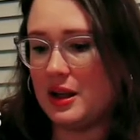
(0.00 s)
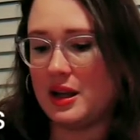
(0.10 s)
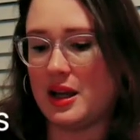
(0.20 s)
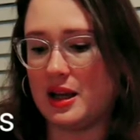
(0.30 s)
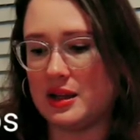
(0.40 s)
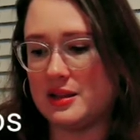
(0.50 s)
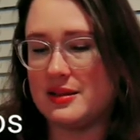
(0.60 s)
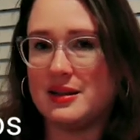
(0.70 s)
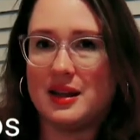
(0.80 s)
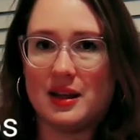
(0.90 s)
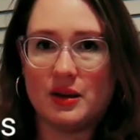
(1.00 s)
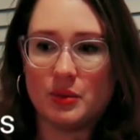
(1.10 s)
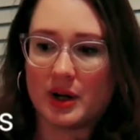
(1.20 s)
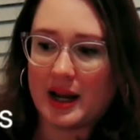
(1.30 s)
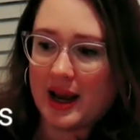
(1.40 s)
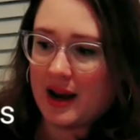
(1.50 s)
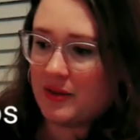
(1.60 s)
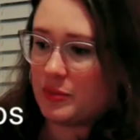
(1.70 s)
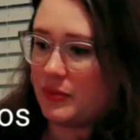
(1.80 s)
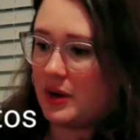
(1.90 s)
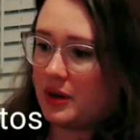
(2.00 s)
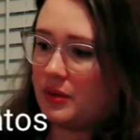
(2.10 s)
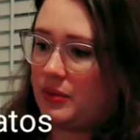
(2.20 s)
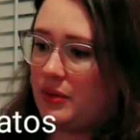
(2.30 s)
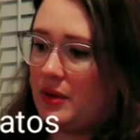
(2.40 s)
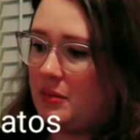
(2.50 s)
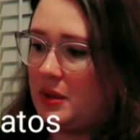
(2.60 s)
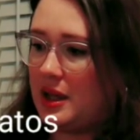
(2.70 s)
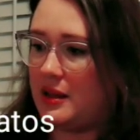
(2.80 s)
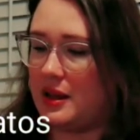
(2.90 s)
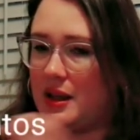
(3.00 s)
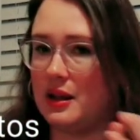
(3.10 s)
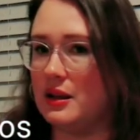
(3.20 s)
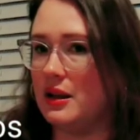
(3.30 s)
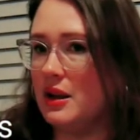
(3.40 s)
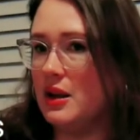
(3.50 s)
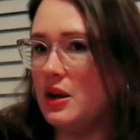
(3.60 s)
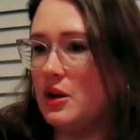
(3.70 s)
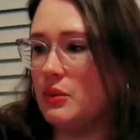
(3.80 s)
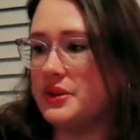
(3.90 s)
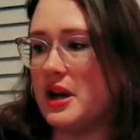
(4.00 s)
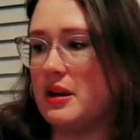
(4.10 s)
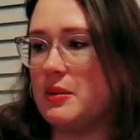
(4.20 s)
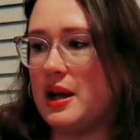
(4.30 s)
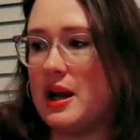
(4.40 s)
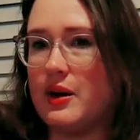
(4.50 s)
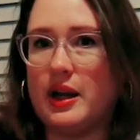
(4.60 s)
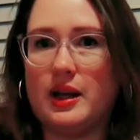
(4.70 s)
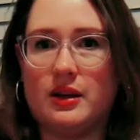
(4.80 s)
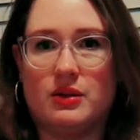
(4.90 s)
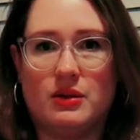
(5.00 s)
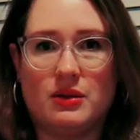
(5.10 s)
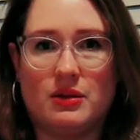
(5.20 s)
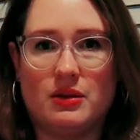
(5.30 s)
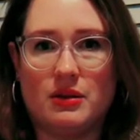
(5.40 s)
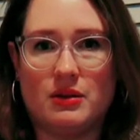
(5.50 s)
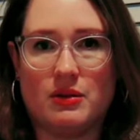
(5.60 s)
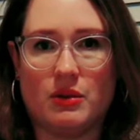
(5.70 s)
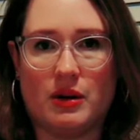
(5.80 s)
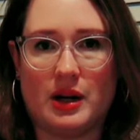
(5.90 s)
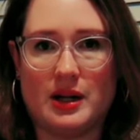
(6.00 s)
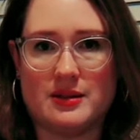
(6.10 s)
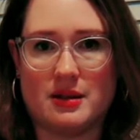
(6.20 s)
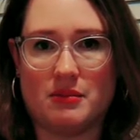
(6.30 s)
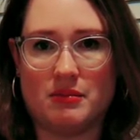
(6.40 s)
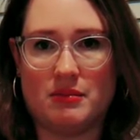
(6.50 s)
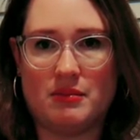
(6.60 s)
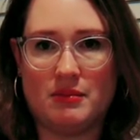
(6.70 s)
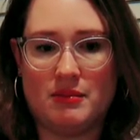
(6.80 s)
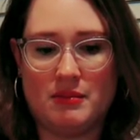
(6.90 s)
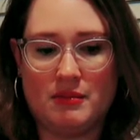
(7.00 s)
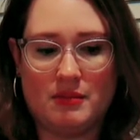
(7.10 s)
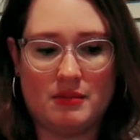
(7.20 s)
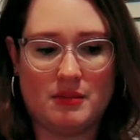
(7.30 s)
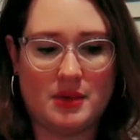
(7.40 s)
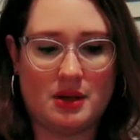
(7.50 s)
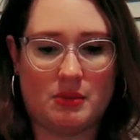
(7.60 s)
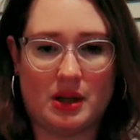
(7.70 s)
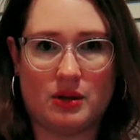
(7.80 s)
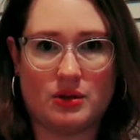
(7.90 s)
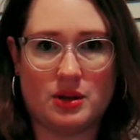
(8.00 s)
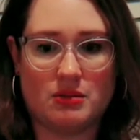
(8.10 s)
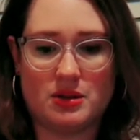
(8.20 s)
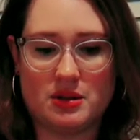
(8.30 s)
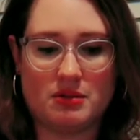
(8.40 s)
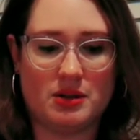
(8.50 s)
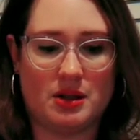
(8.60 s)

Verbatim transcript: and see what I have before I go through them and then we'll talk about how I organize them in my little totes.